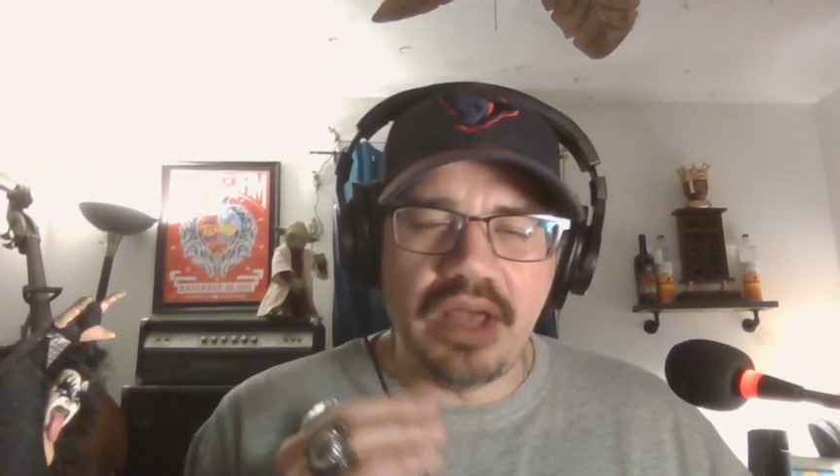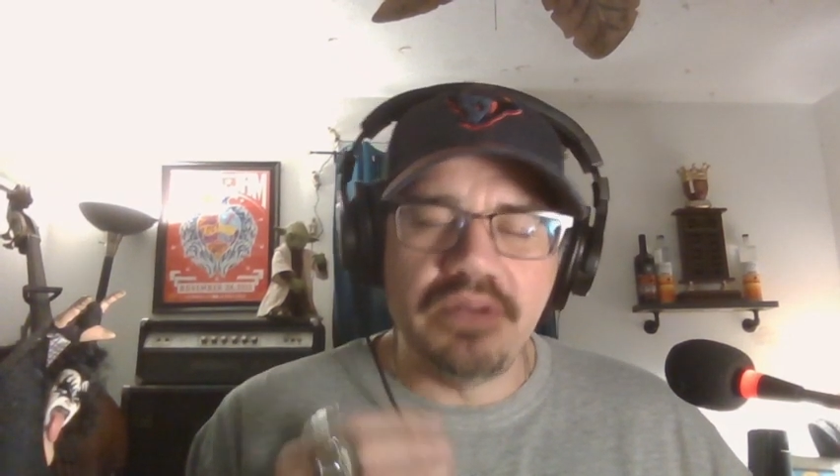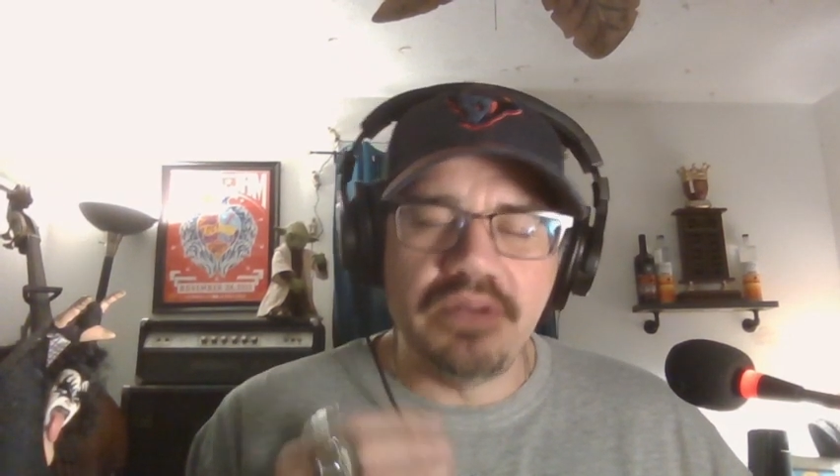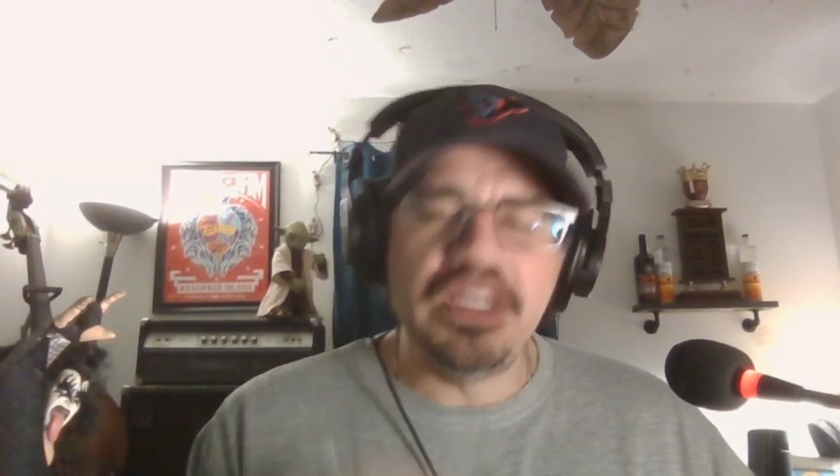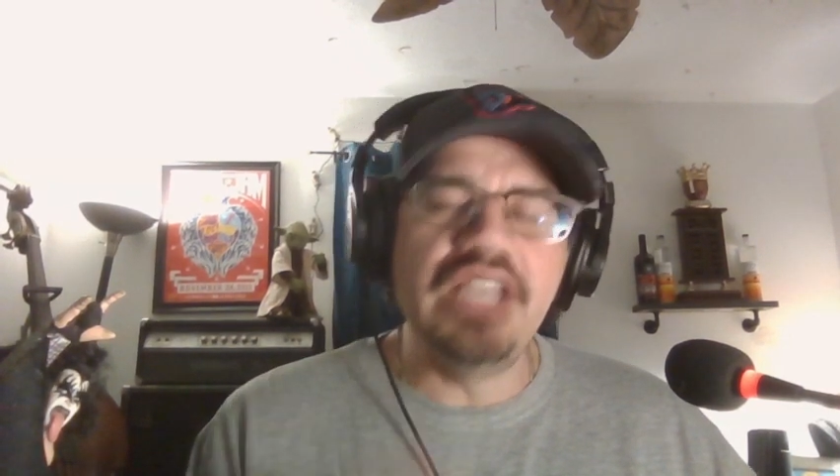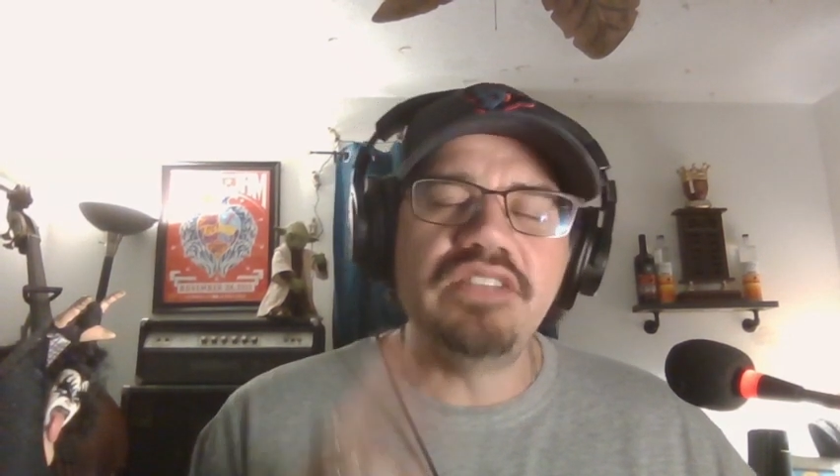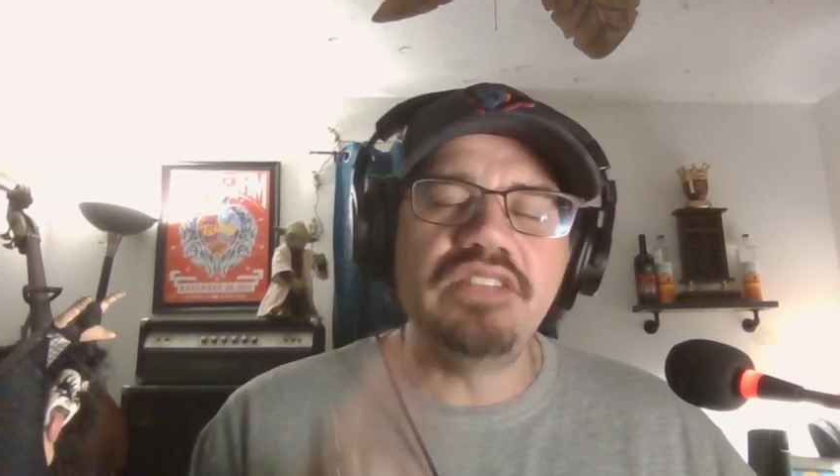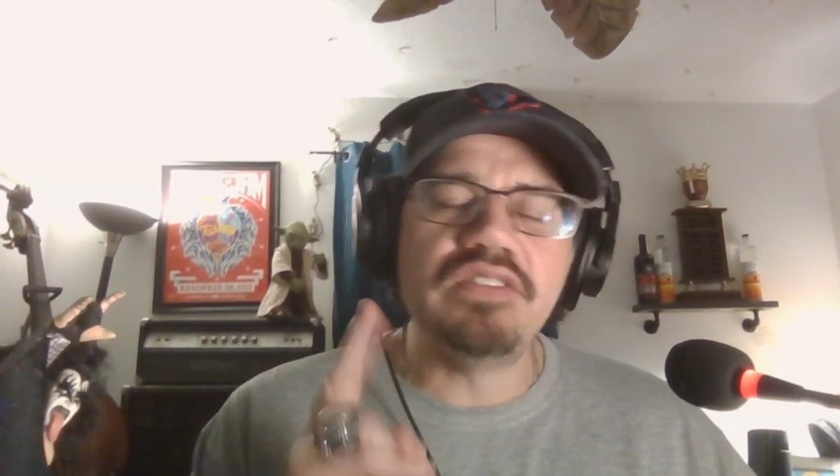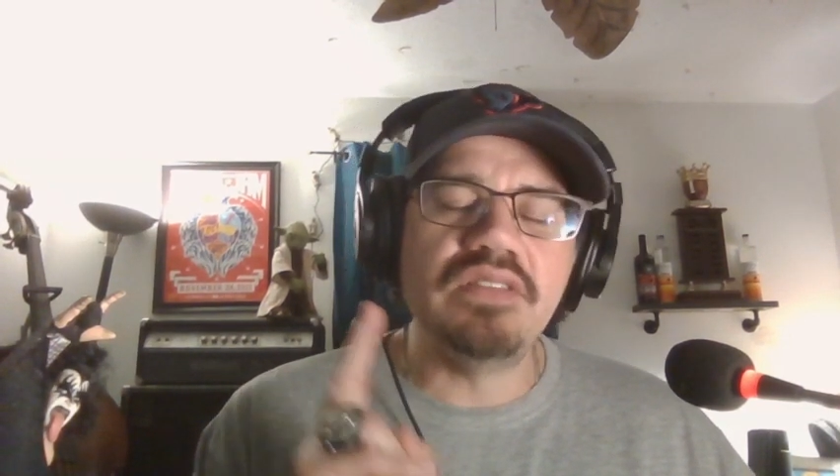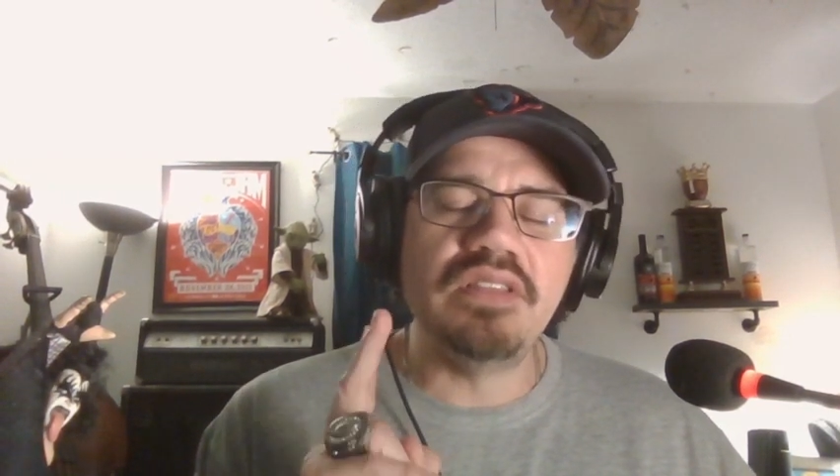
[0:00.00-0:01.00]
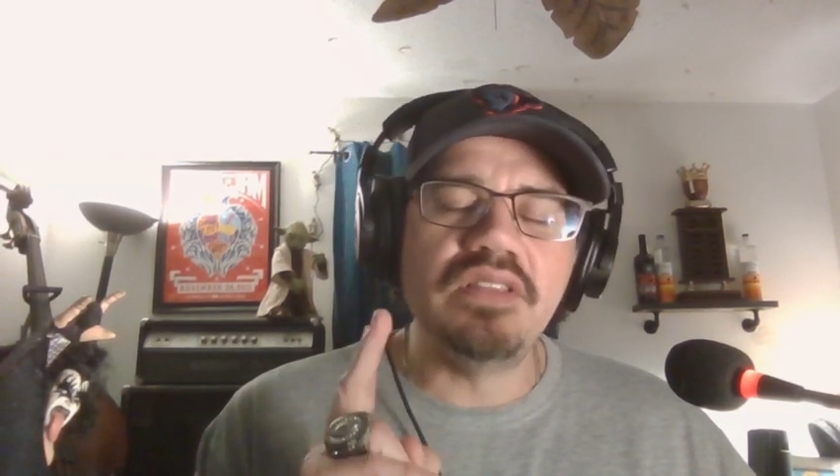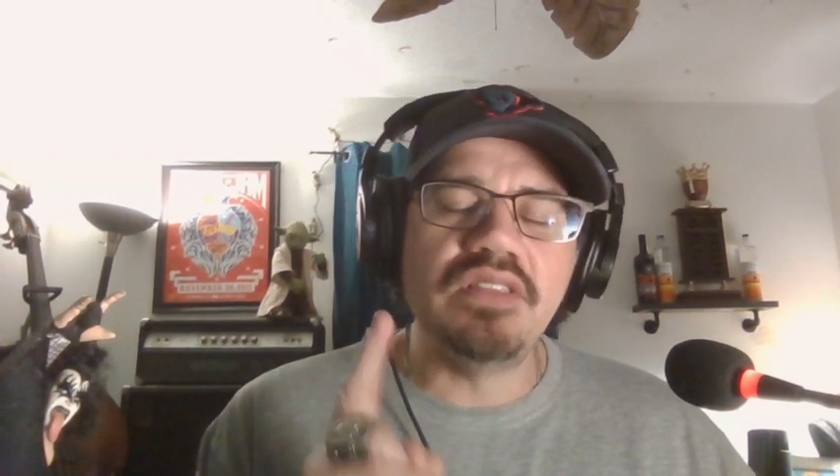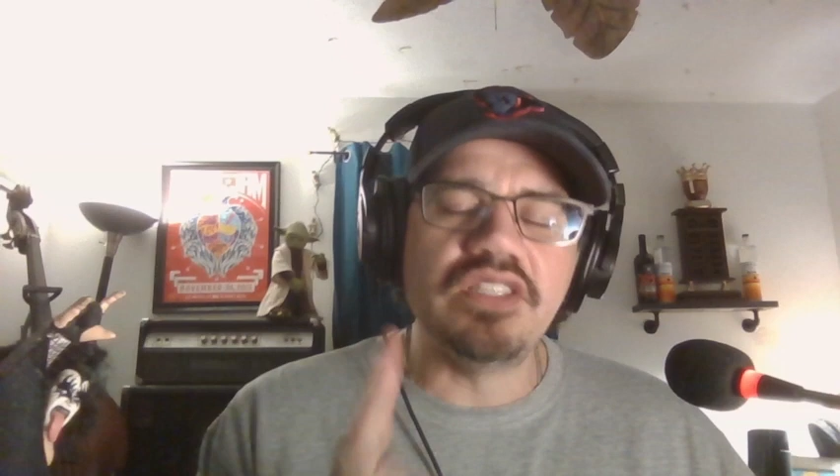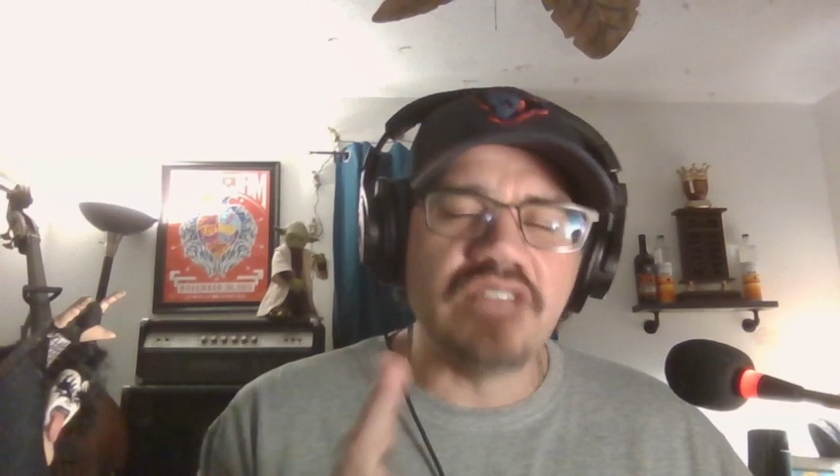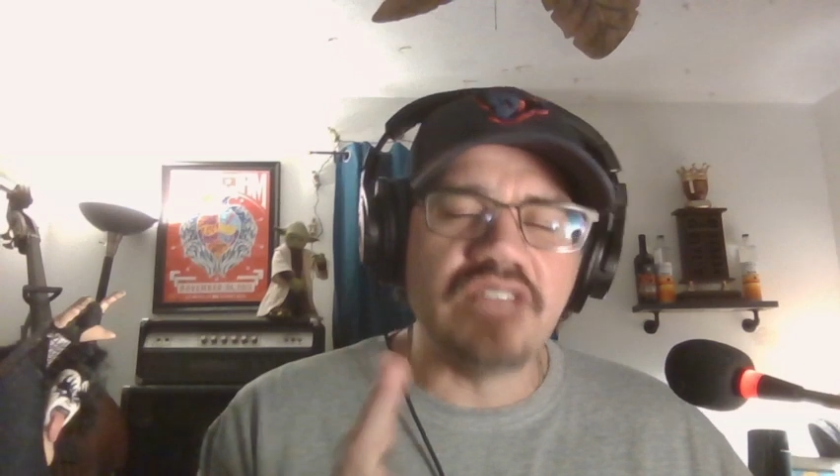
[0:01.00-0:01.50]
he's
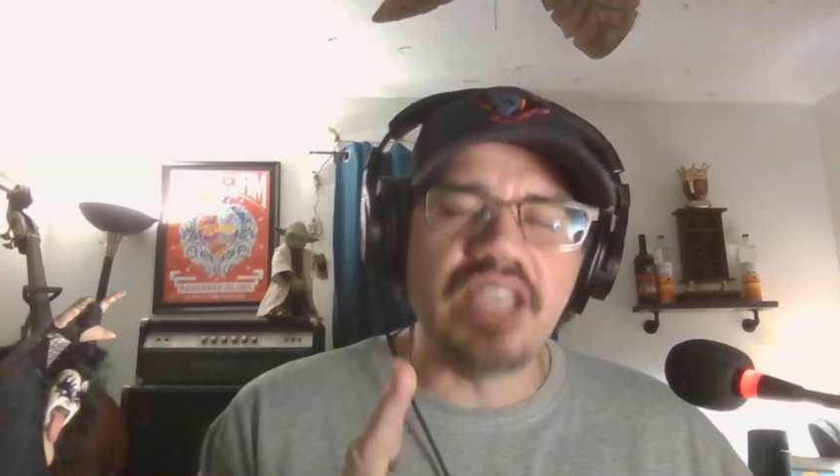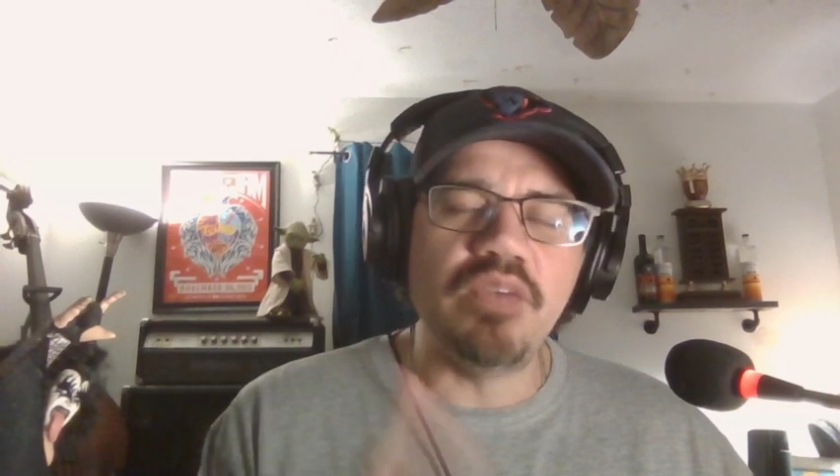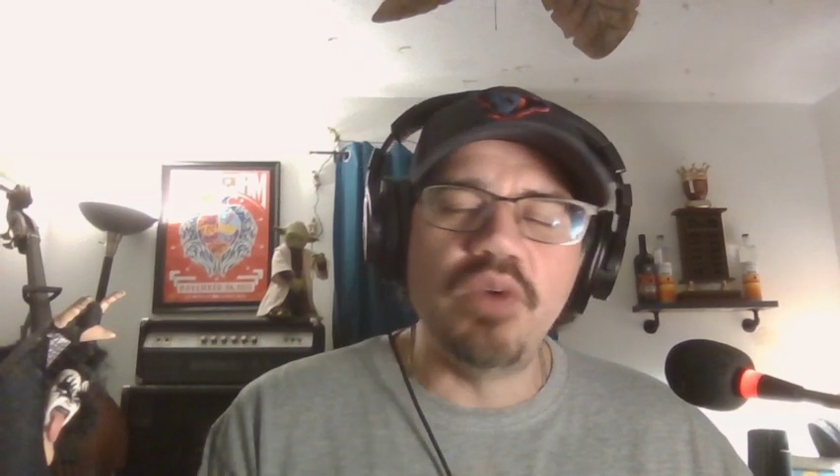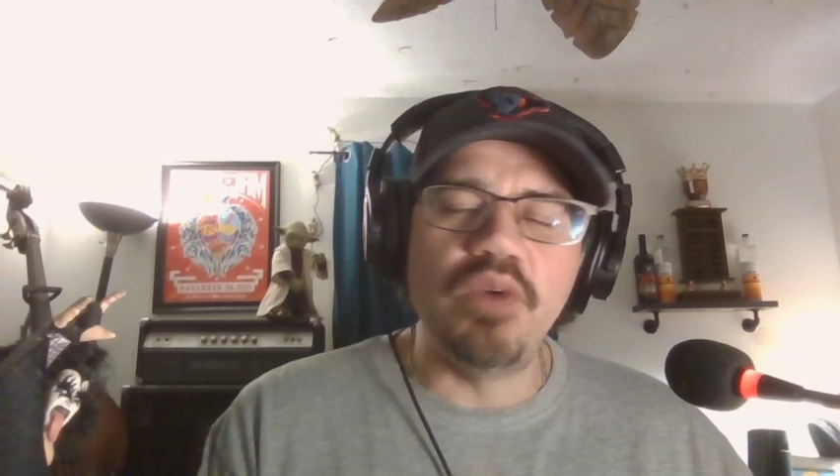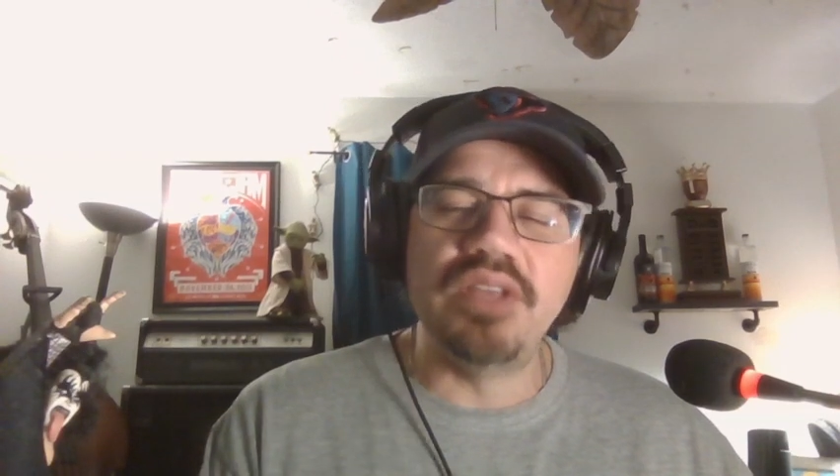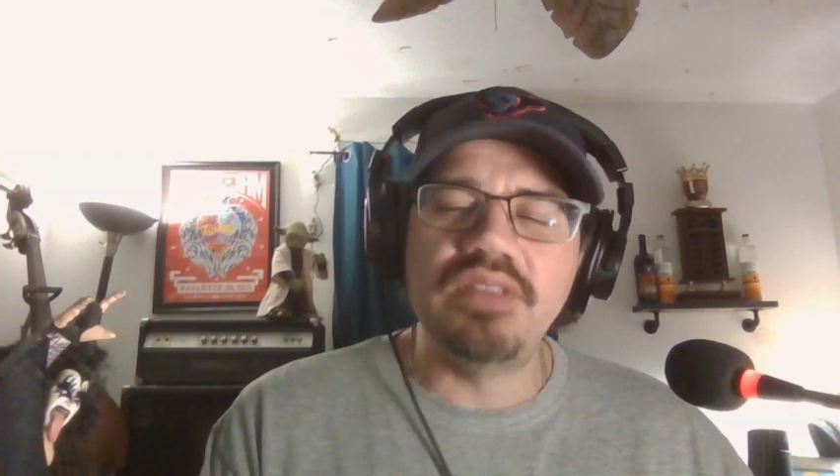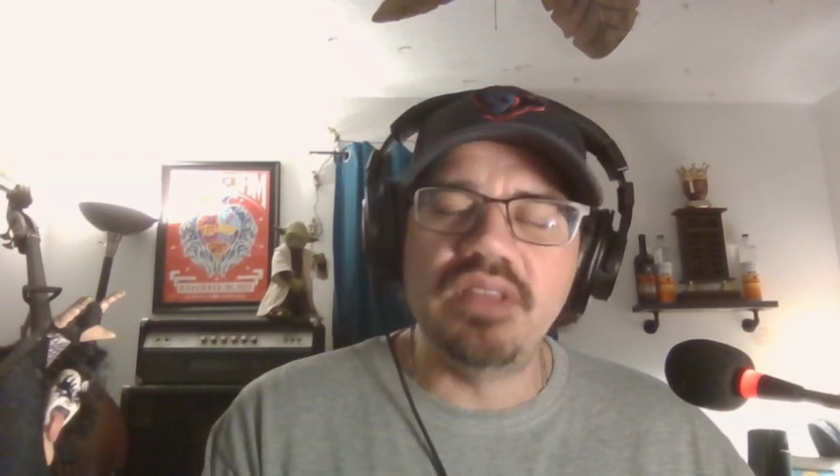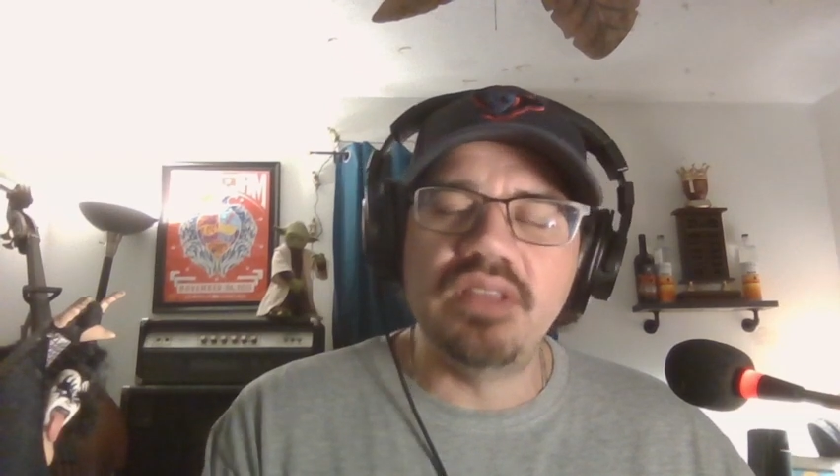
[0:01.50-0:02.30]
the second one